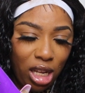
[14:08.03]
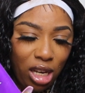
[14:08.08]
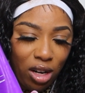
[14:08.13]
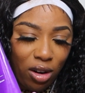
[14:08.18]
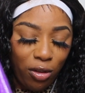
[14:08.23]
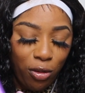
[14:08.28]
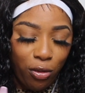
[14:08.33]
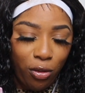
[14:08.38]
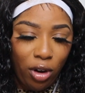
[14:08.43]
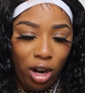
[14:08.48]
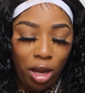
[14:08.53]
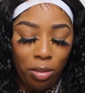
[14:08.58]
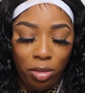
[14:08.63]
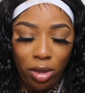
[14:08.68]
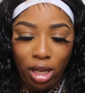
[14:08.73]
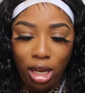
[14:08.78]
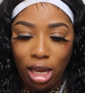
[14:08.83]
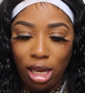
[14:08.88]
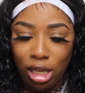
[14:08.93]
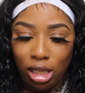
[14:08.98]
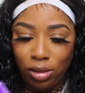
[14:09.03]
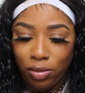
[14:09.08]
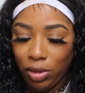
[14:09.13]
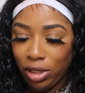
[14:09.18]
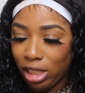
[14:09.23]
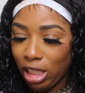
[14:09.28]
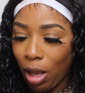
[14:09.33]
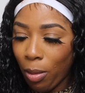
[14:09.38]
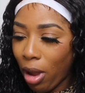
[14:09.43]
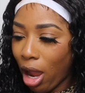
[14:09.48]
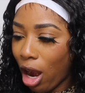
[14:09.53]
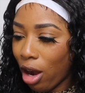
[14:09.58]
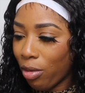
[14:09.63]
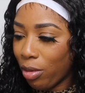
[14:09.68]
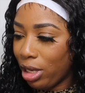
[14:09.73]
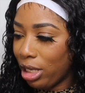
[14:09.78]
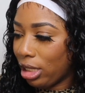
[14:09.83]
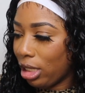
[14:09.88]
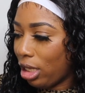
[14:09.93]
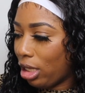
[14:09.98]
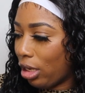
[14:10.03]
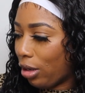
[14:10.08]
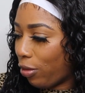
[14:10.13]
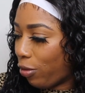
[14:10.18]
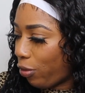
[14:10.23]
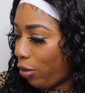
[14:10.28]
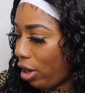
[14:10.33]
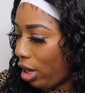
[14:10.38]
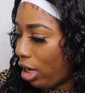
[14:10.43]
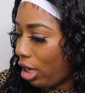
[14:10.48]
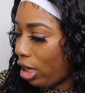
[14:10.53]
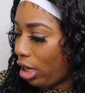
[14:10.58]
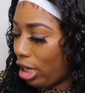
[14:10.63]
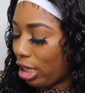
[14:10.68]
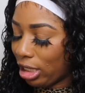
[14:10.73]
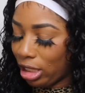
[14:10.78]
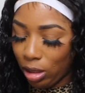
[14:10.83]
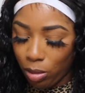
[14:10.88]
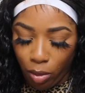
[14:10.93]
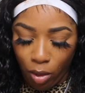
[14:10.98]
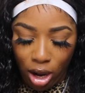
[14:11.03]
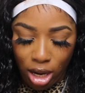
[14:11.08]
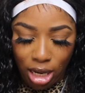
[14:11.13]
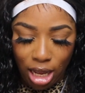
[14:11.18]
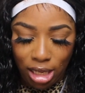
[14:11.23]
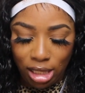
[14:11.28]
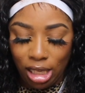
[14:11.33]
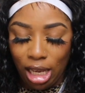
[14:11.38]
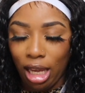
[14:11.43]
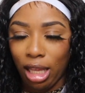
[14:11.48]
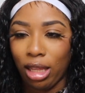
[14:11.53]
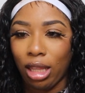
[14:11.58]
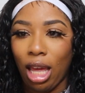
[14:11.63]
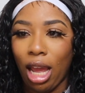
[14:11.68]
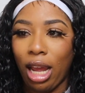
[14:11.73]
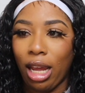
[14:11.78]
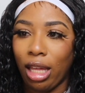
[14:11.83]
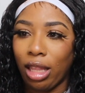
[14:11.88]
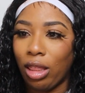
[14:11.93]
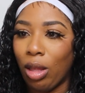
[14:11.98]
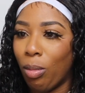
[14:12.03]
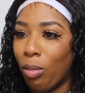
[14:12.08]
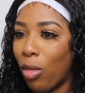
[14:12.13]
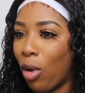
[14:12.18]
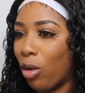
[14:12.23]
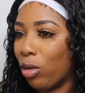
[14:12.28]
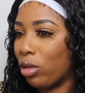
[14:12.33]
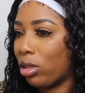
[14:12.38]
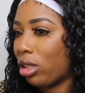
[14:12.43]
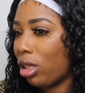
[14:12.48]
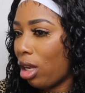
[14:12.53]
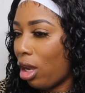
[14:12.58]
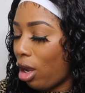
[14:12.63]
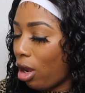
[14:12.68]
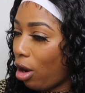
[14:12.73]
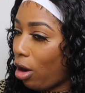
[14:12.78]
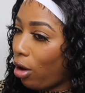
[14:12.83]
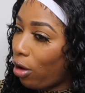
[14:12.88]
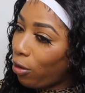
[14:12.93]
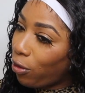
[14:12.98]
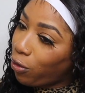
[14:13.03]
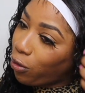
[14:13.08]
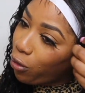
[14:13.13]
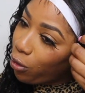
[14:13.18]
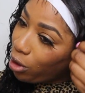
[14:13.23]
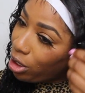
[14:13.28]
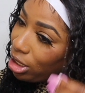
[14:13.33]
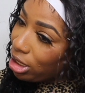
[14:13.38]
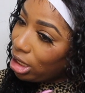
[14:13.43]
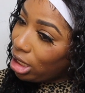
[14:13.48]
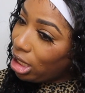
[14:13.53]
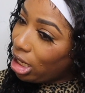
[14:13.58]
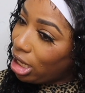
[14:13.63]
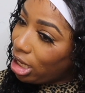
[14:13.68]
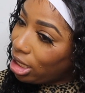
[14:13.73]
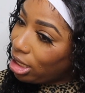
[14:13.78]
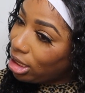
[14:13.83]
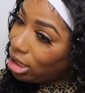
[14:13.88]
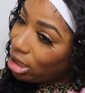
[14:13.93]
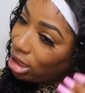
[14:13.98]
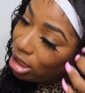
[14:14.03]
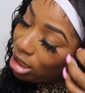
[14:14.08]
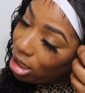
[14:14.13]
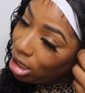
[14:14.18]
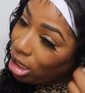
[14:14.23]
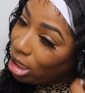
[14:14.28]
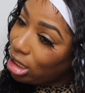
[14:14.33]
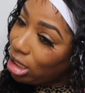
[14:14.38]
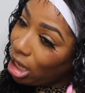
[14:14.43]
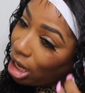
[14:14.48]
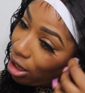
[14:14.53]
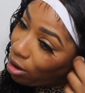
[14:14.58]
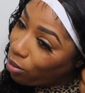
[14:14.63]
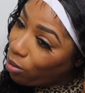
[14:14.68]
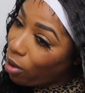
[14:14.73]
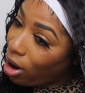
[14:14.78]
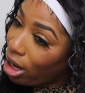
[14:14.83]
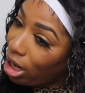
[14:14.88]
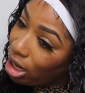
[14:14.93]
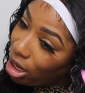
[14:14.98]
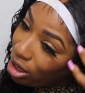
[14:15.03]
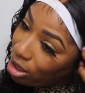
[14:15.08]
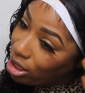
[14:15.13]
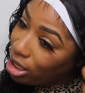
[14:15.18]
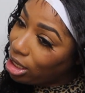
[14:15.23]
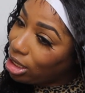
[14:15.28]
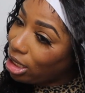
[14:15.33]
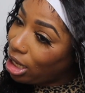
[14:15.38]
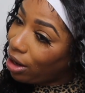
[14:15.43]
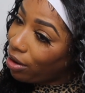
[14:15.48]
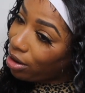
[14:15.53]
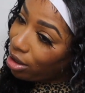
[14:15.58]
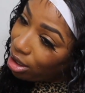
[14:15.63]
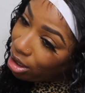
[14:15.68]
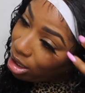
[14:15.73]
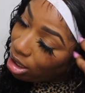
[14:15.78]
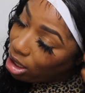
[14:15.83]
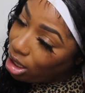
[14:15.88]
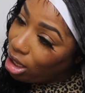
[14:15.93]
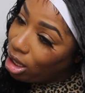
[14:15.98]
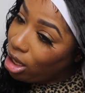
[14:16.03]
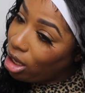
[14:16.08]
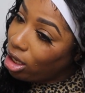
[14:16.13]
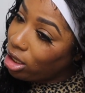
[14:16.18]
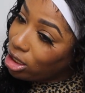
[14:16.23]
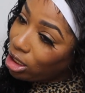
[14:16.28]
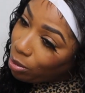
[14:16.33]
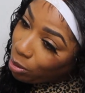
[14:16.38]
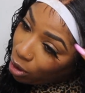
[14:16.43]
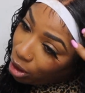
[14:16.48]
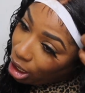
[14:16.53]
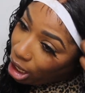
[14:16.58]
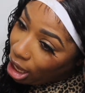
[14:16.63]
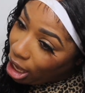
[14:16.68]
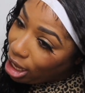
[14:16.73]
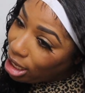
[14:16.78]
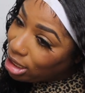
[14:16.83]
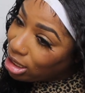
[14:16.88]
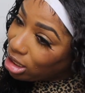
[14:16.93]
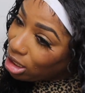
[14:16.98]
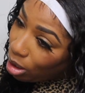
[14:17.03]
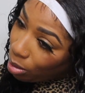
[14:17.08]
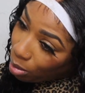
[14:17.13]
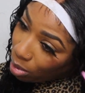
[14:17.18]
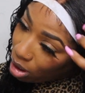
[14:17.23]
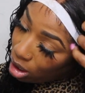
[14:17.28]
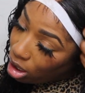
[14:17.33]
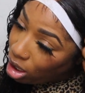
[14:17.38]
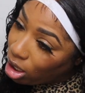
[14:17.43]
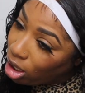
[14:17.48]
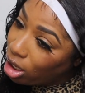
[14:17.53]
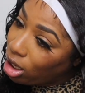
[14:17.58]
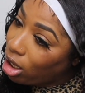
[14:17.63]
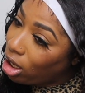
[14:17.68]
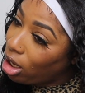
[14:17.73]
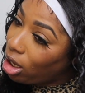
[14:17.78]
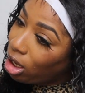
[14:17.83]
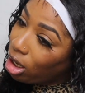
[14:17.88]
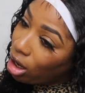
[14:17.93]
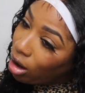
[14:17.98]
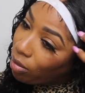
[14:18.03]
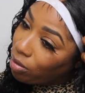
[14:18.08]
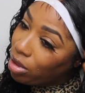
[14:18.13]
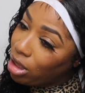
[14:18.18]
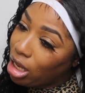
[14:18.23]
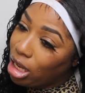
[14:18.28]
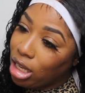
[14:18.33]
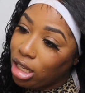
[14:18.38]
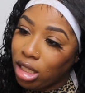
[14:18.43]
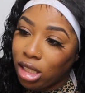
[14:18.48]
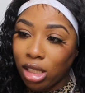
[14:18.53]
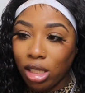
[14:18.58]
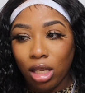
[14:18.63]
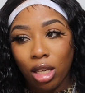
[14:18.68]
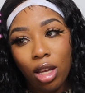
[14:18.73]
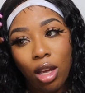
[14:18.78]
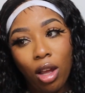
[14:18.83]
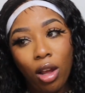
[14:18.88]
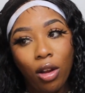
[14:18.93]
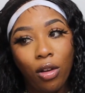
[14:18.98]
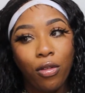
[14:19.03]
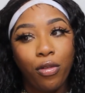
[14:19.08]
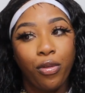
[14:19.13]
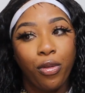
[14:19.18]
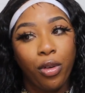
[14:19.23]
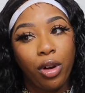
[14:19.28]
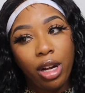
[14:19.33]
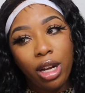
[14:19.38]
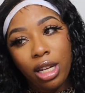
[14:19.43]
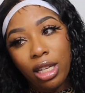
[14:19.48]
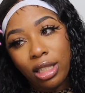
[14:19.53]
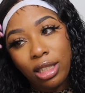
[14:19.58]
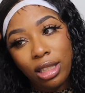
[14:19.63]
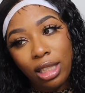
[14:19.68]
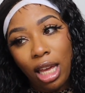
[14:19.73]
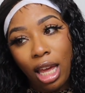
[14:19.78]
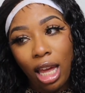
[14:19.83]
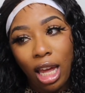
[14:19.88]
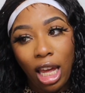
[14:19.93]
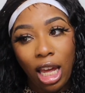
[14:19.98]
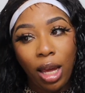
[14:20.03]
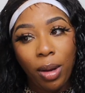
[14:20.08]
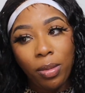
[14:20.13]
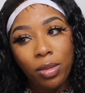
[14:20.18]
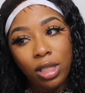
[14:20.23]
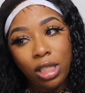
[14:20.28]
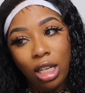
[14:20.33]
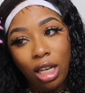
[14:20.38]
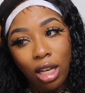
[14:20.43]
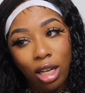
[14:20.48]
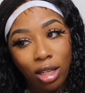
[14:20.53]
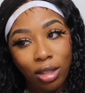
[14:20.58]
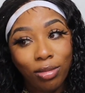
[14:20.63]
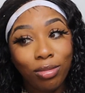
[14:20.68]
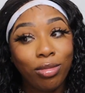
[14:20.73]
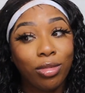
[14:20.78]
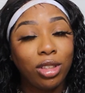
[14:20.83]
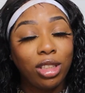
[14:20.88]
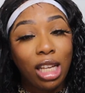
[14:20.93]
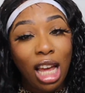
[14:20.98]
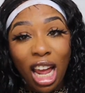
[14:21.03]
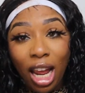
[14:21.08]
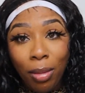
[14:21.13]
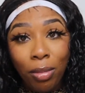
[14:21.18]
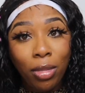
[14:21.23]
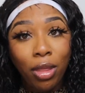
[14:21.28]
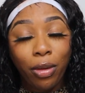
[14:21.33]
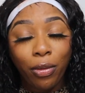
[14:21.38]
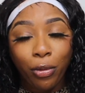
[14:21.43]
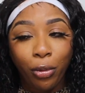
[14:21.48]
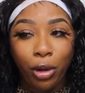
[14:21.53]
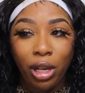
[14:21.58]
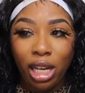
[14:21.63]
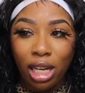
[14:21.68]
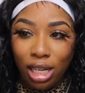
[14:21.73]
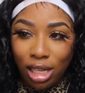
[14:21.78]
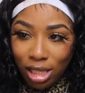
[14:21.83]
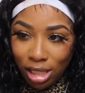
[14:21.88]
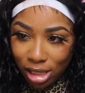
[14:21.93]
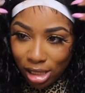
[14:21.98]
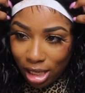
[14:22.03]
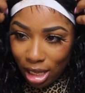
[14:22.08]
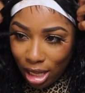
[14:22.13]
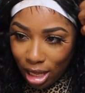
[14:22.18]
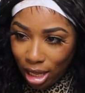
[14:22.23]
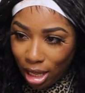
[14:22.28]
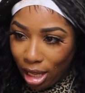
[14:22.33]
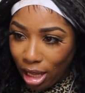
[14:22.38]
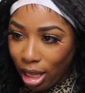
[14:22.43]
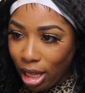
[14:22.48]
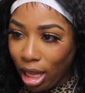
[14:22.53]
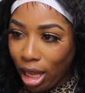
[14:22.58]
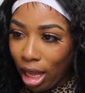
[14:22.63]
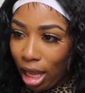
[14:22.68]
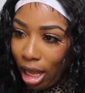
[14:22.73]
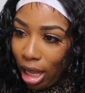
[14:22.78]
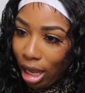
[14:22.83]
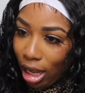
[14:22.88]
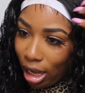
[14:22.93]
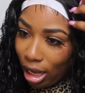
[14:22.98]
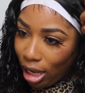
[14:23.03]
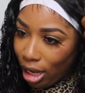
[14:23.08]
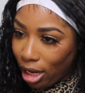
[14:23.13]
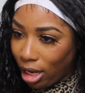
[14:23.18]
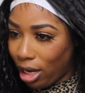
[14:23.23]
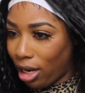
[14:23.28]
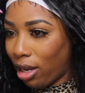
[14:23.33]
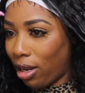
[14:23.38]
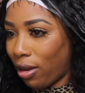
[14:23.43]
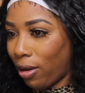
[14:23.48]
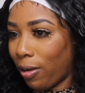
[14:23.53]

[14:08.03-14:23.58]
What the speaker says: in the front because for some odd reason the front is the part that's getting like the most frizziness. It's like right here in this area. So I'm going to add some of this frizz tame to tame the frizz. And